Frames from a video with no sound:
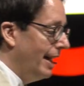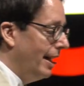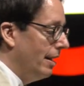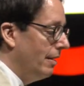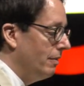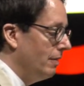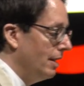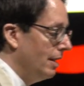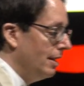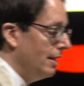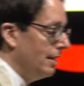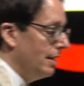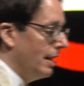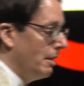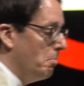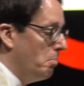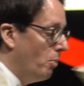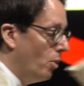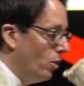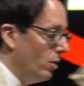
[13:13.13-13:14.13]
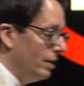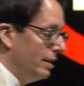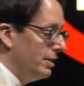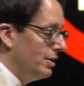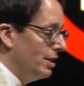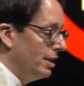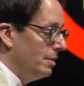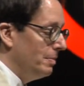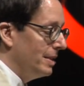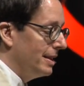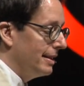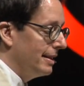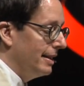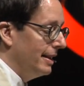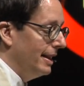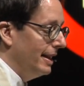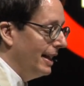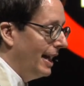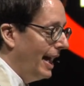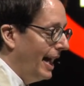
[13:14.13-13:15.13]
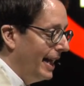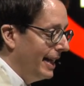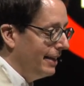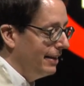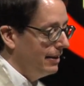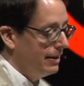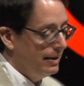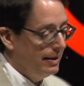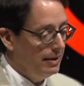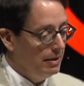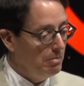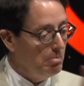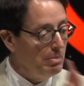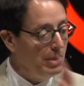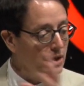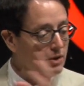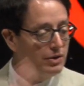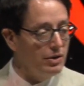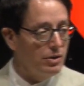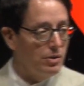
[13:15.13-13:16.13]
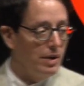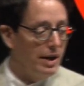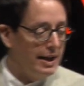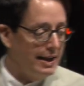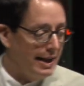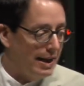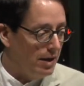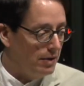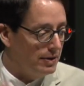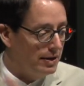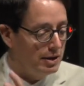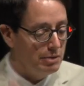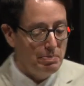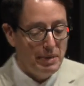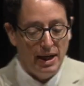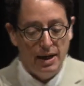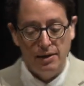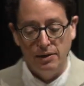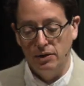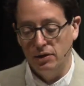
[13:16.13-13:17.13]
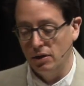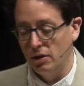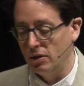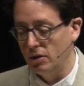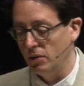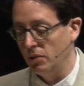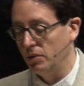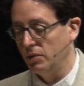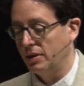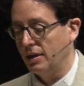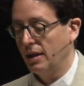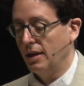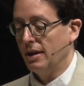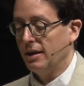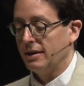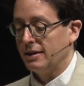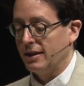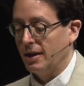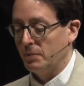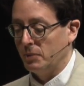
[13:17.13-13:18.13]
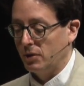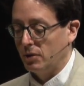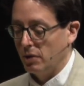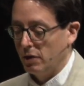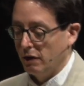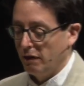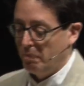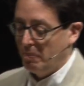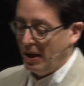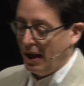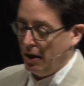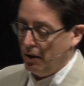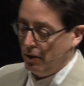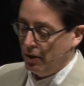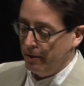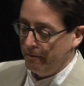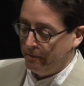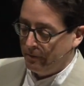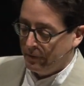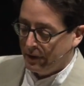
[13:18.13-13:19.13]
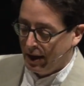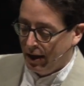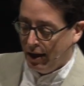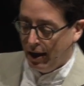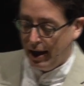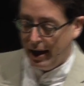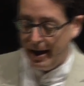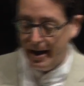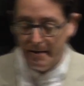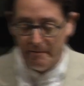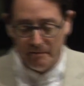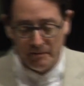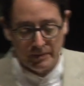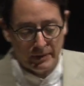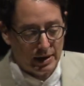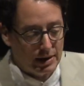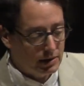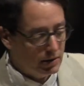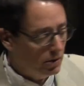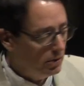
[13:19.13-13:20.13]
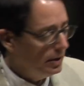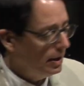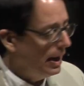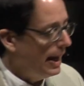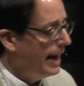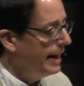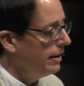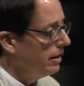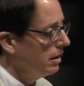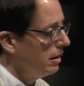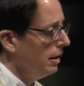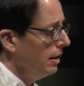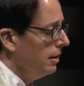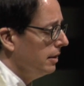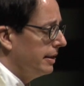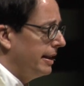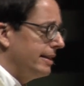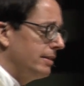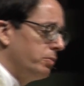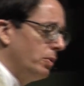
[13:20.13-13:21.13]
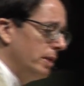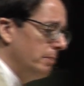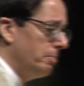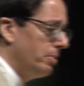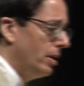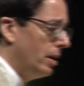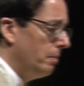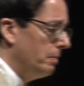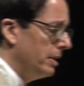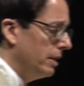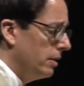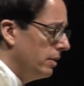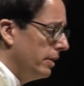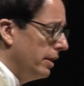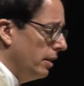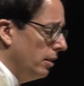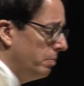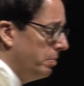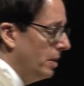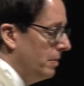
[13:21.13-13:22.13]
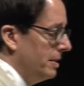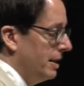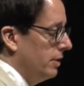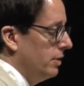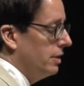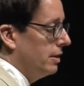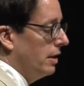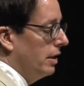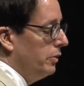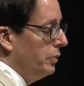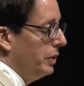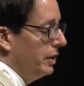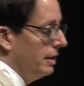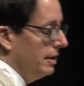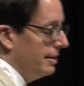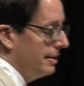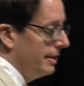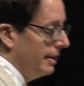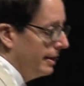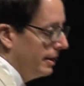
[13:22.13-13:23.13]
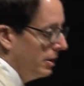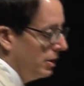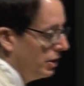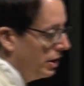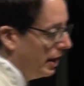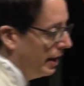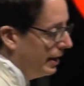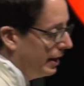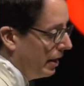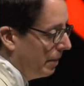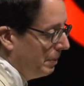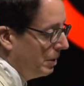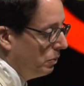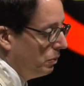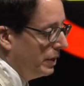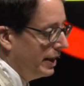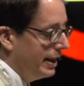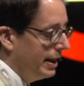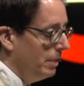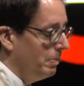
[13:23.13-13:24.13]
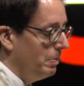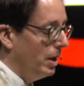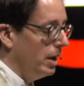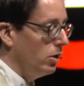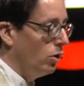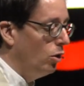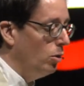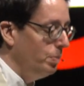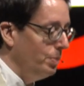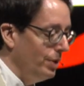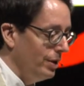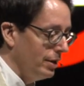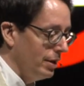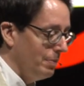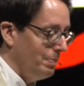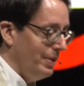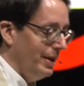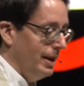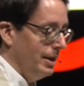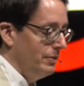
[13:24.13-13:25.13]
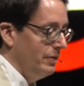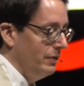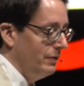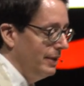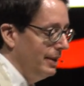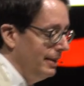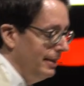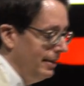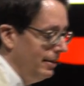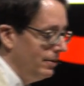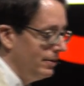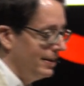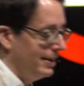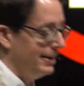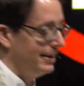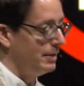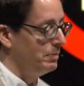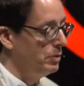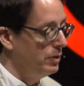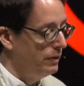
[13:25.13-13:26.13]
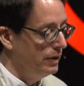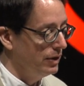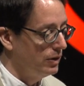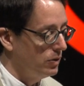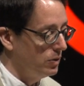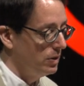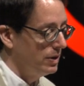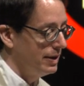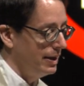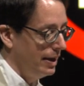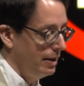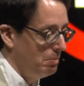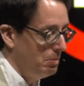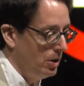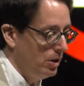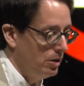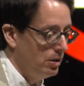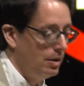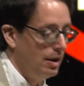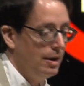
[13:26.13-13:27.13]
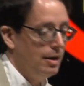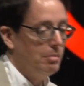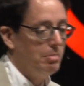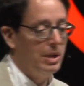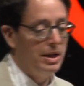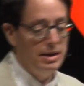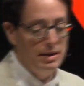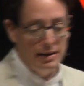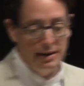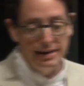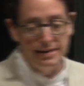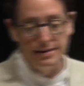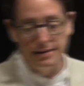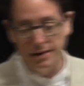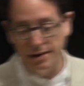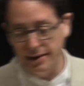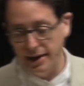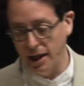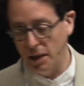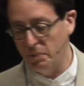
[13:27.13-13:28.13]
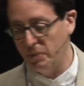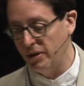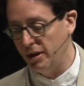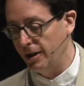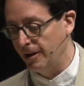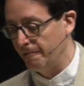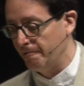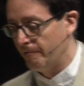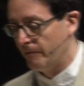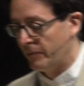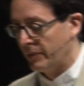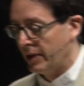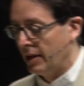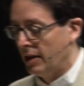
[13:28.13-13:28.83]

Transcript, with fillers: to have more legitimacy, and the meritocratic house is bound to lose some sort of power. Um, so, and that's one problem. You know, the other problem is that's just unrealistic in China. I mean, we keep on hoping the past 15 years that it's moving towards that model, but it's not happening.